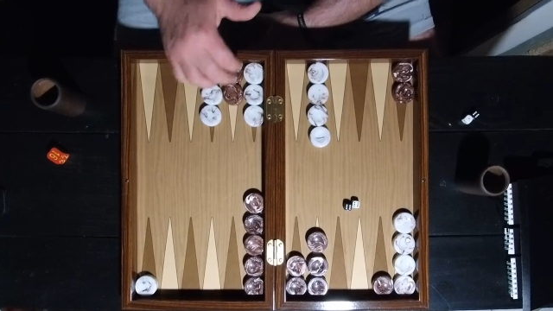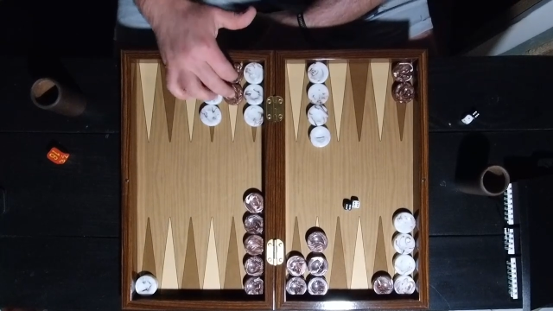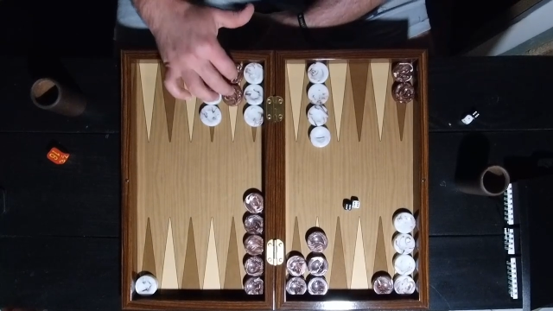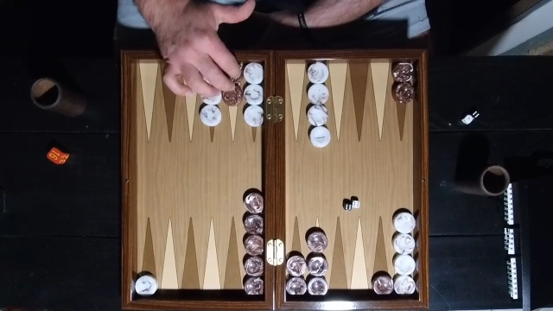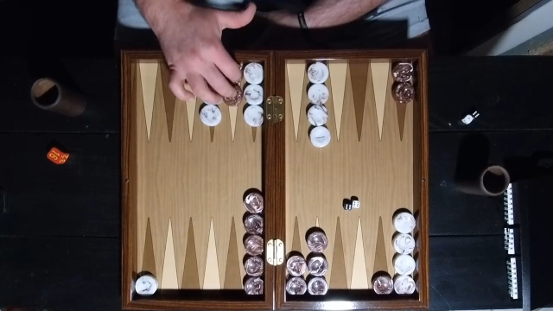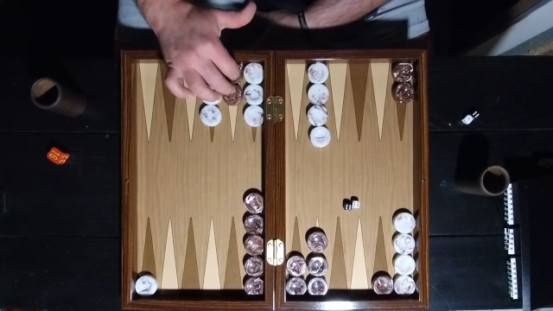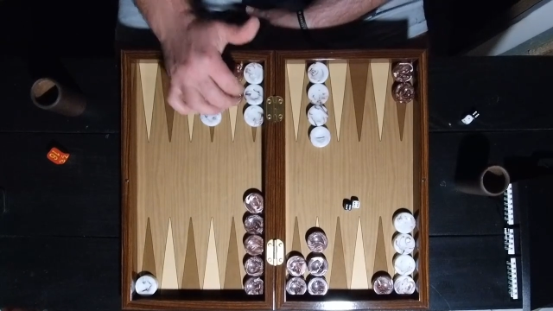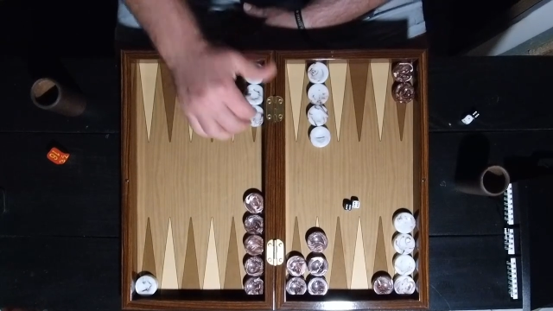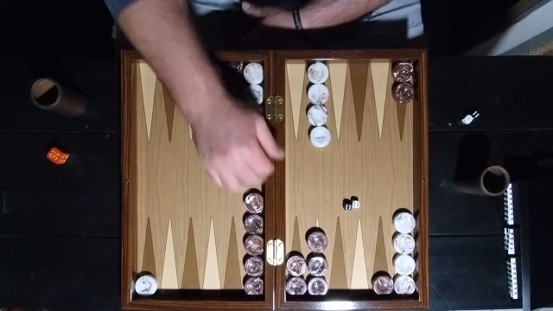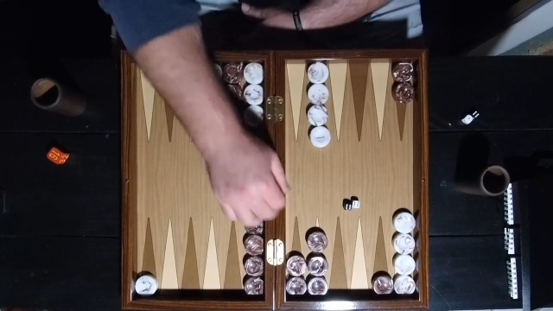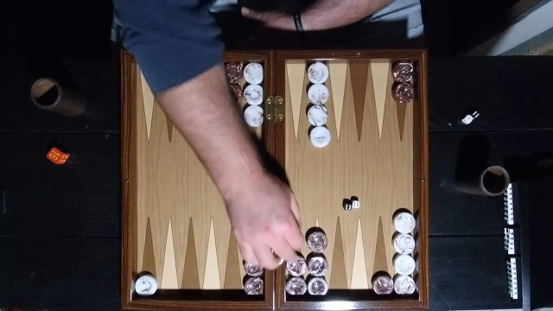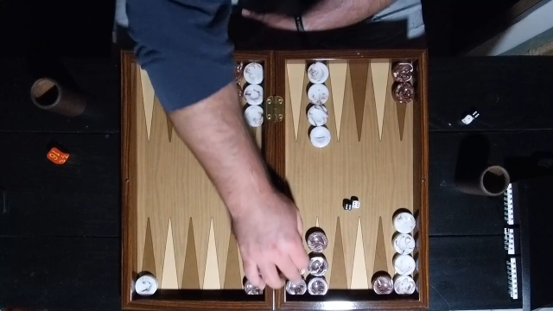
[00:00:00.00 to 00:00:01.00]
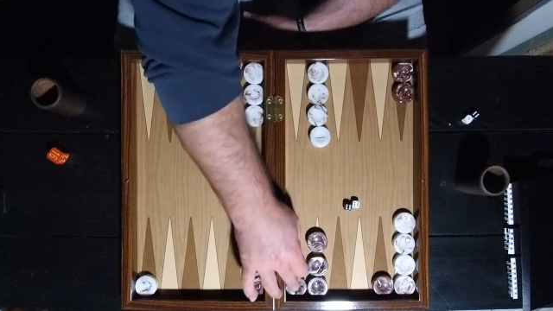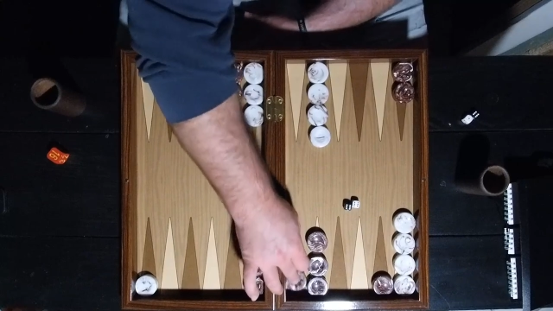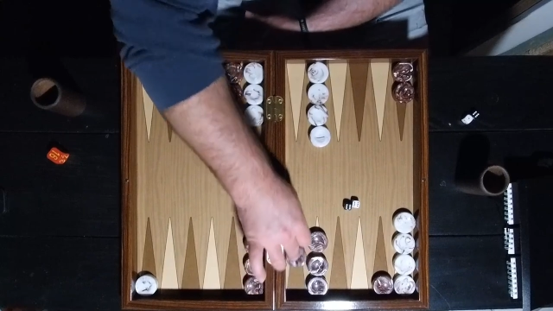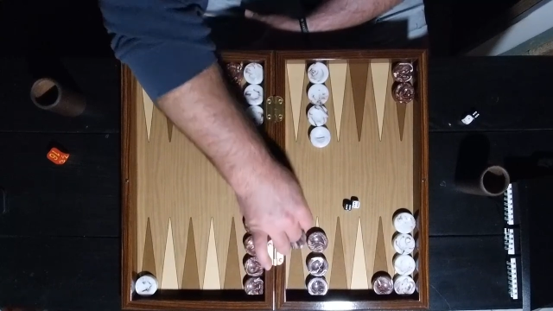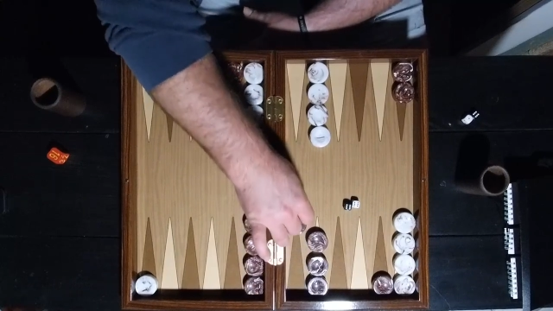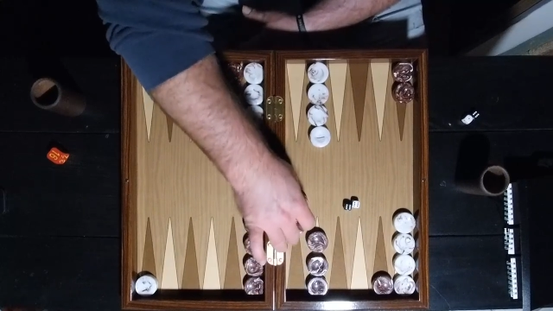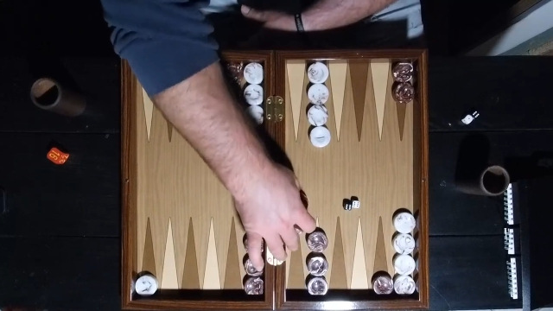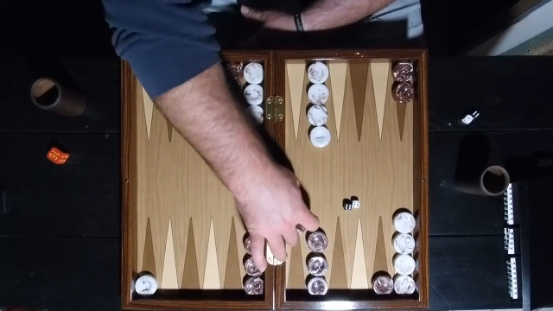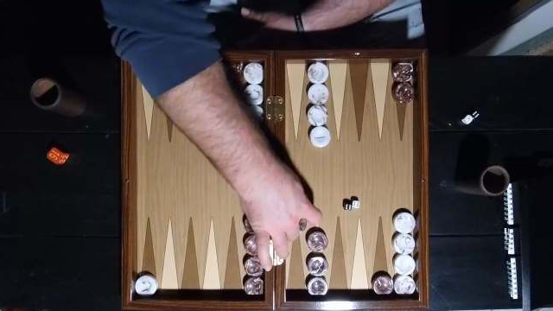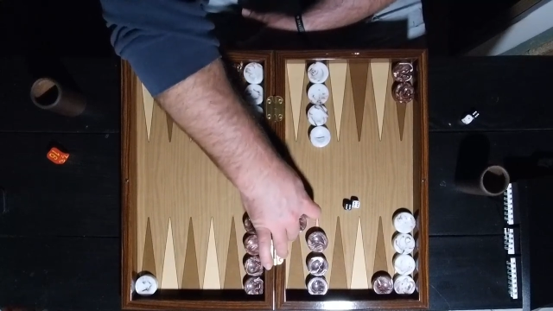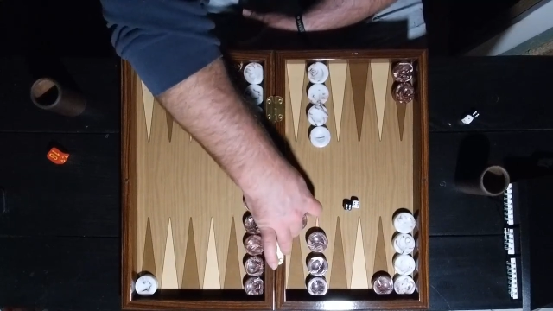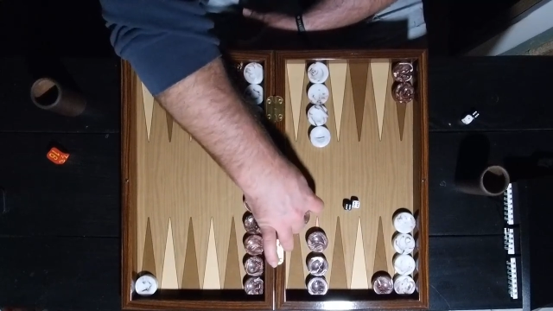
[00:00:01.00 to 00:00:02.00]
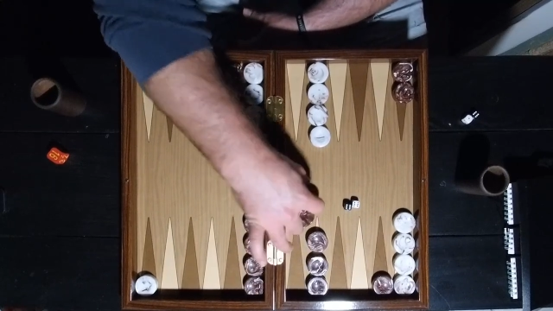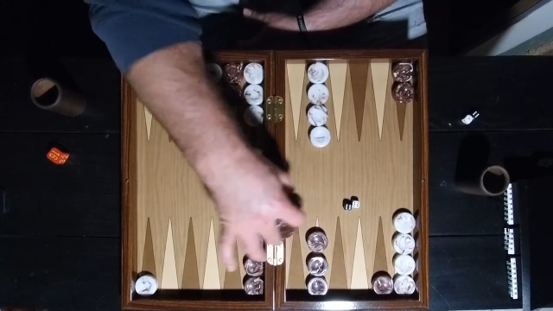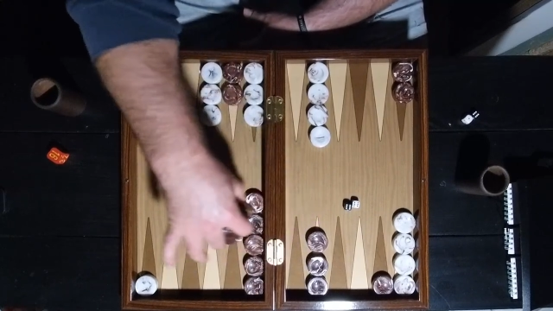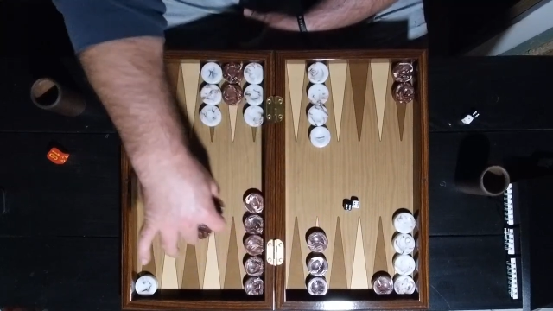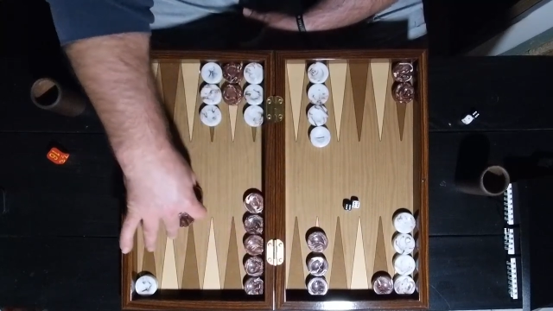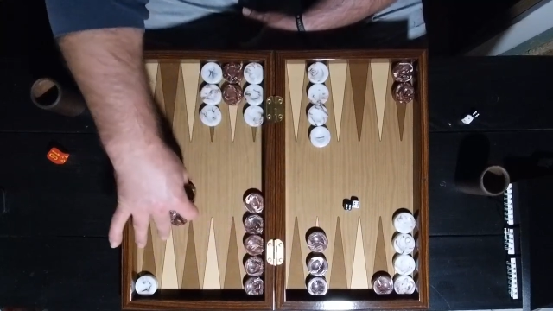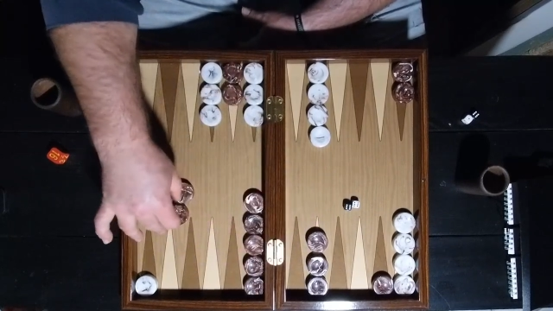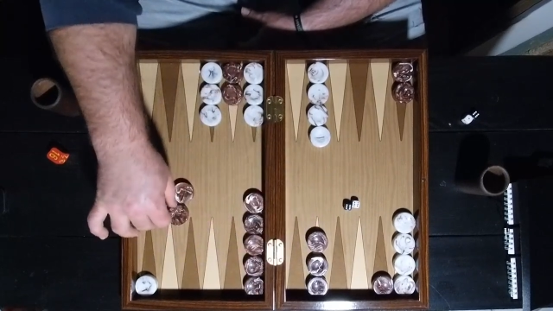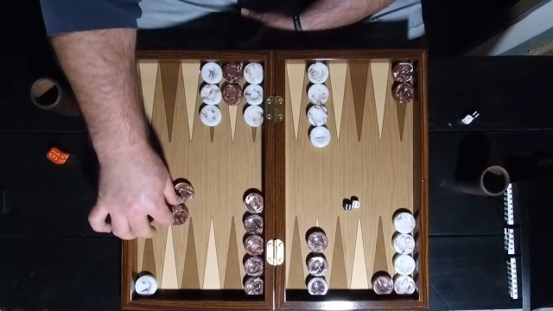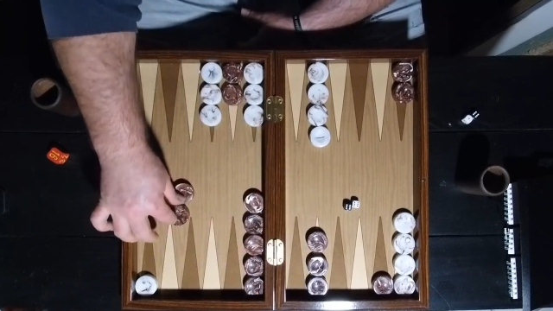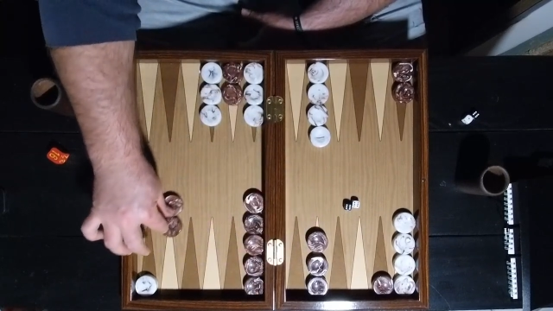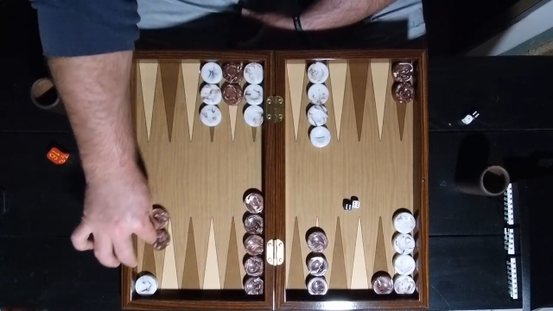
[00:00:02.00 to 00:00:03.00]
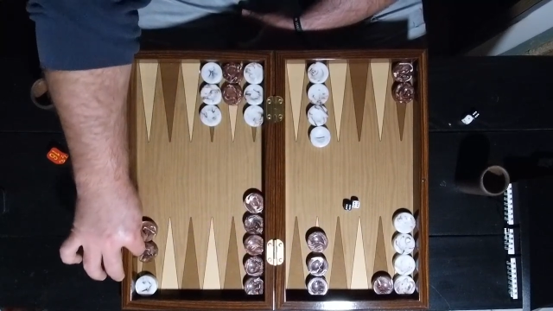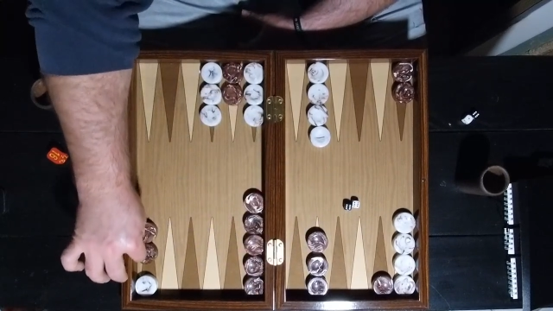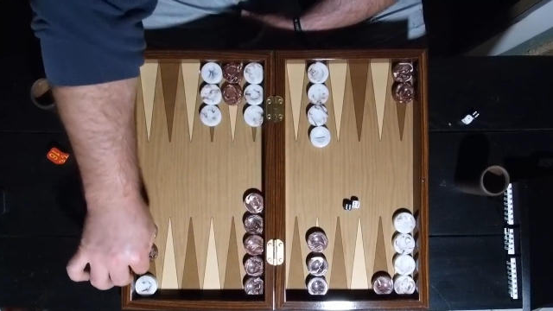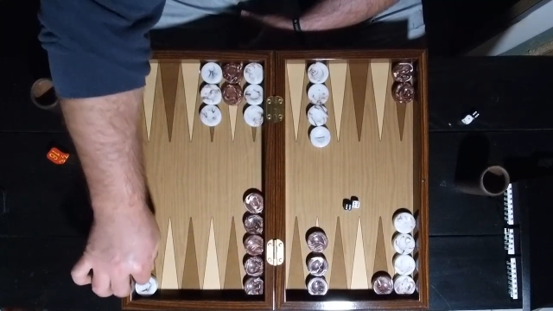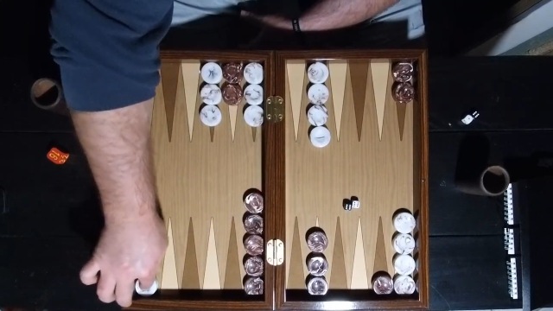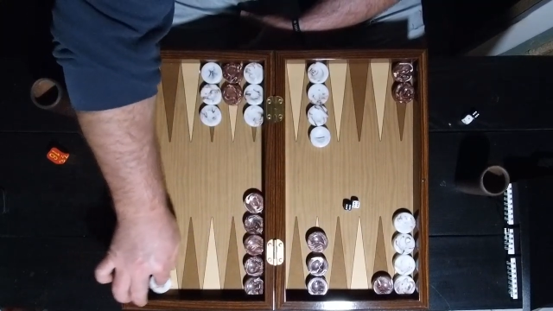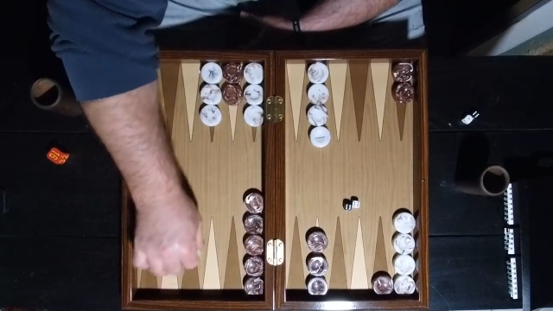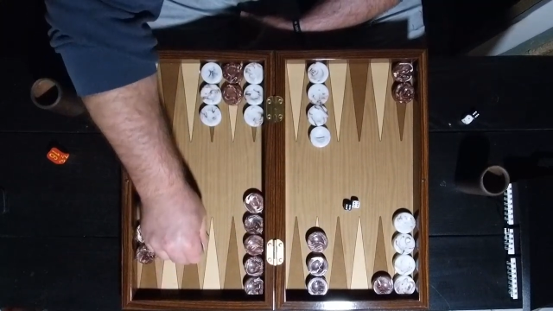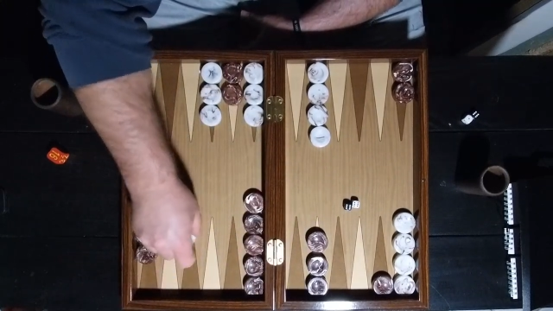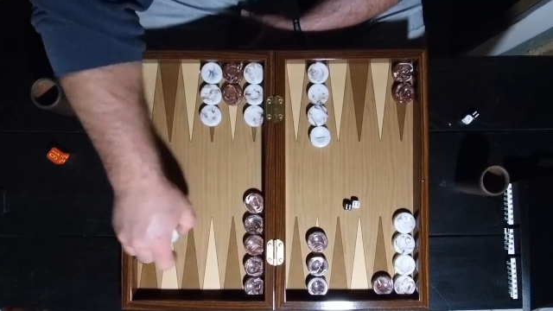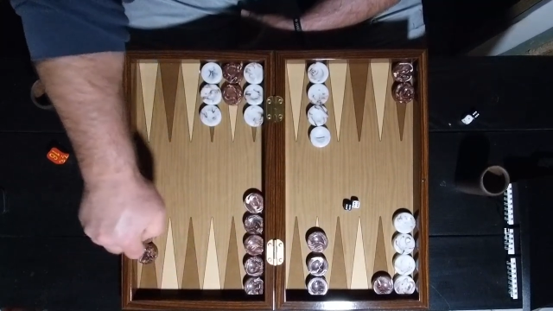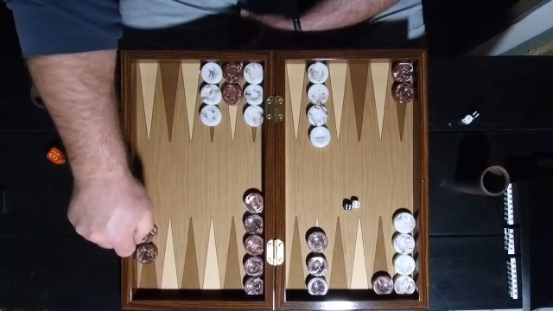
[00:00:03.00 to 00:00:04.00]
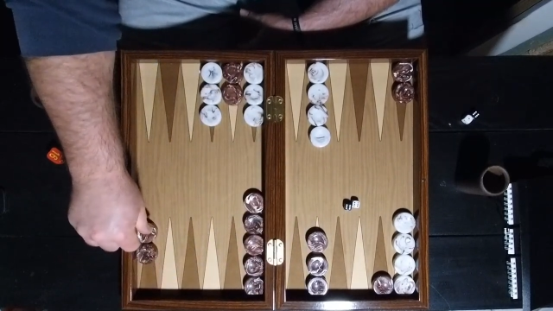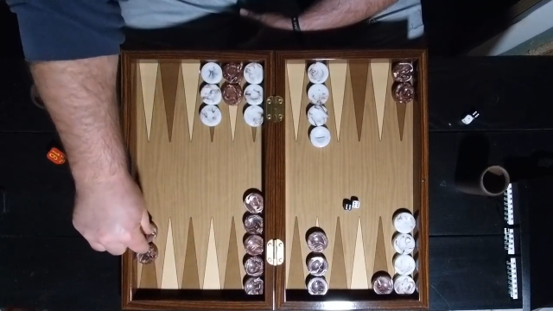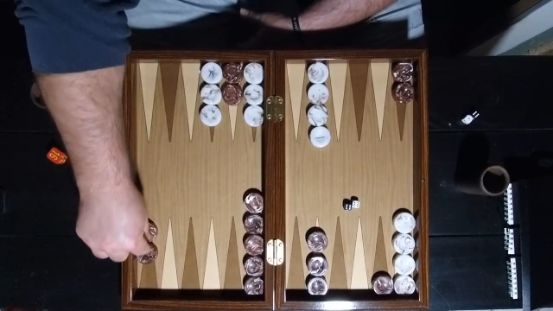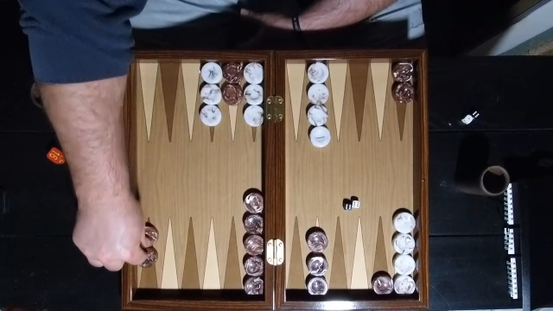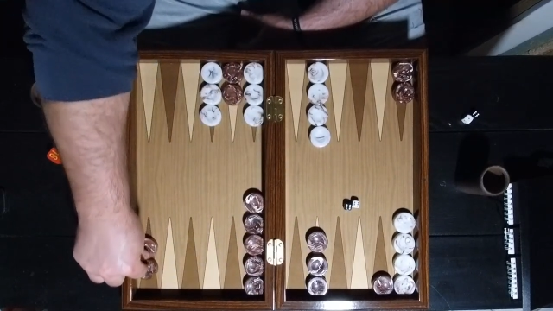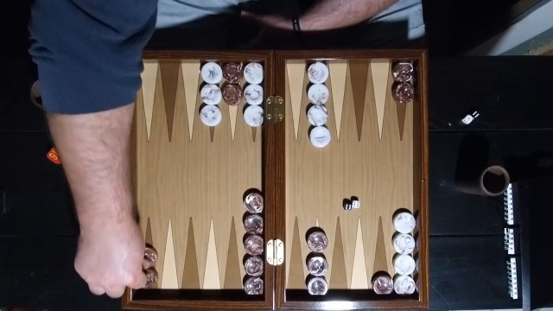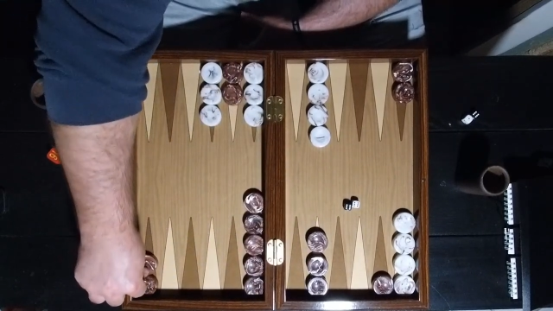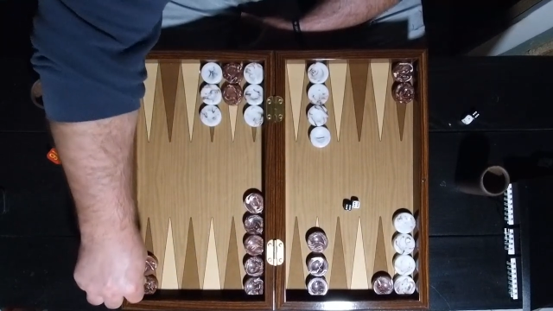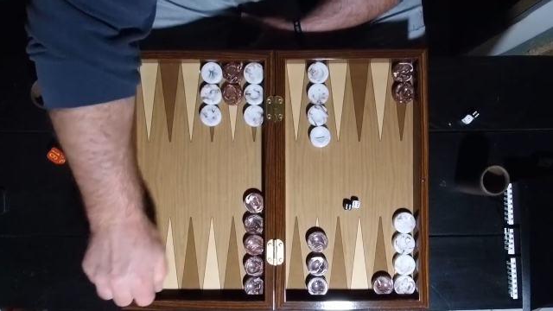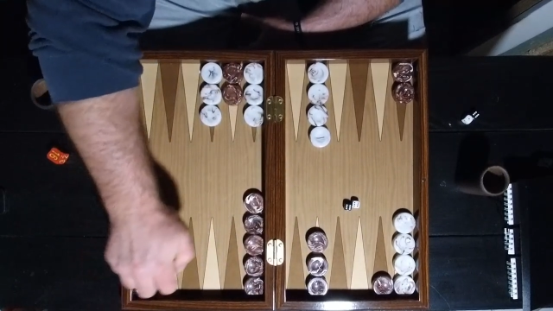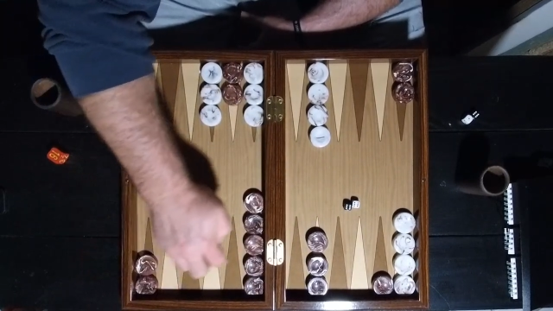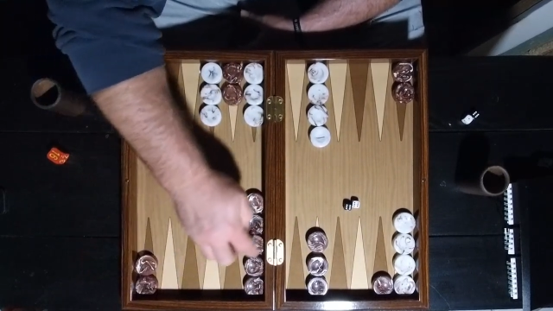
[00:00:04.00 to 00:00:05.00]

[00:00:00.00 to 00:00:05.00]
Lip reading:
[unreadable: no face in view]